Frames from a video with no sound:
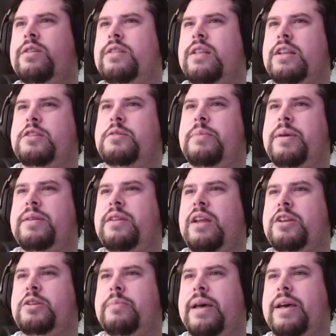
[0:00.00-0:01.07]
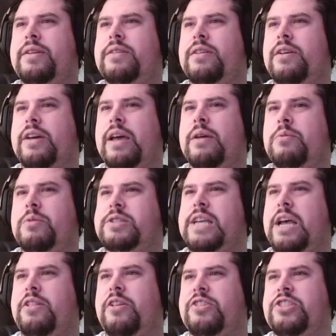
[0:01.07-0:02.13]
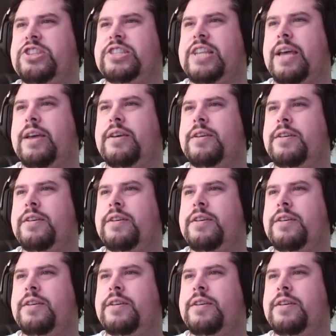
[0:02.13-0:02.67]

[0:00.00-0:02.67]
Not too bad. Okay, we'll see how long these take.